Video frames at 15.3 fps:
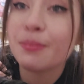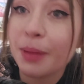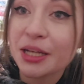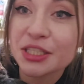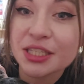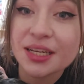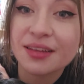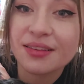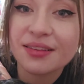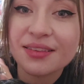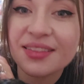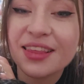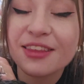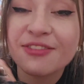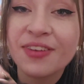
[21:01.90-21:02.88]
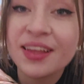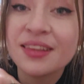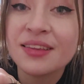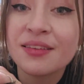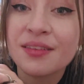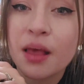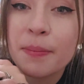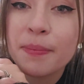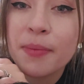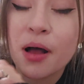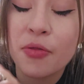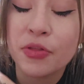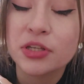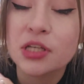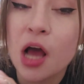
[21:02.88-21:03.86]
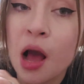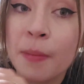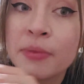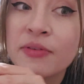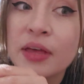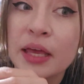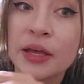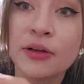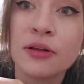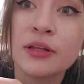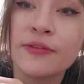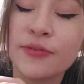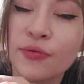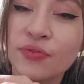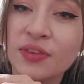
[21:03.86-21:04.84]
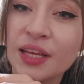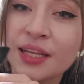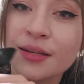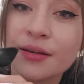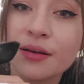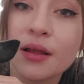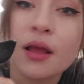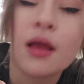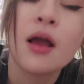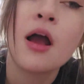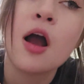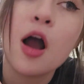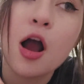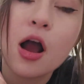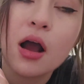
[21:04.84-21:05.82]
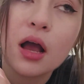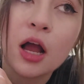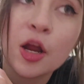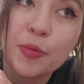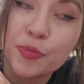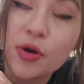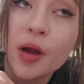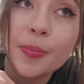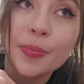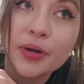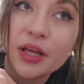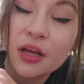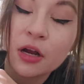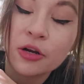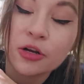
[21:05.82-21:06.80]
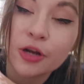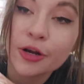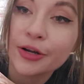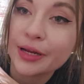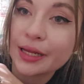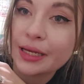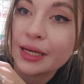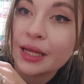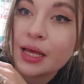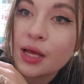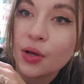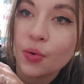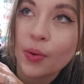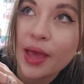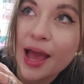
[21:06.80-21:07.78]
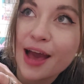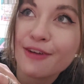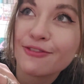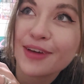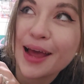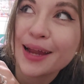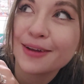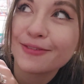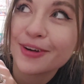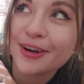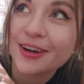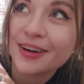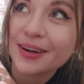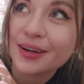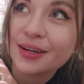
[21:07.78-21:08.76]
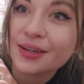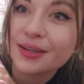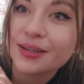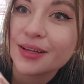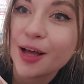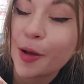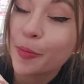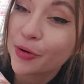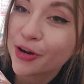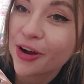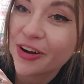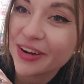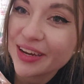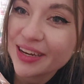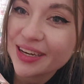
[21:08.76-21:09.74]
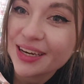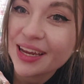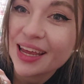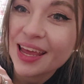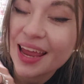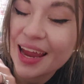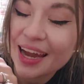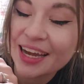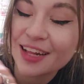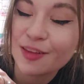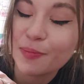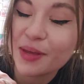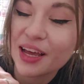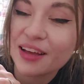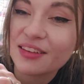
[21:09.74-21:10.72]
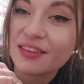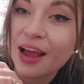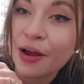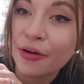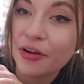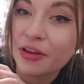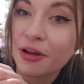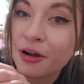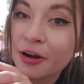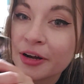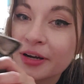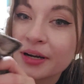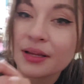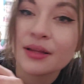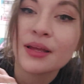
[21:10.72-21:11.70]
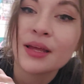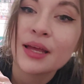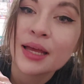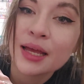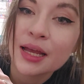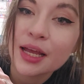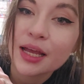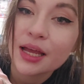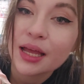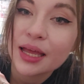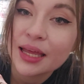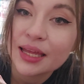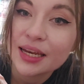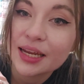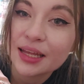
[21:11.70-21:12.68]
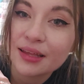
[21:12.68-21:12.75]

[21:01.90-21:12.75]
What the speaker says: mention is this fence is up on the top of a hill. If you've seen our property, our garden, we have kind of our upper garden, and it's because our yard, it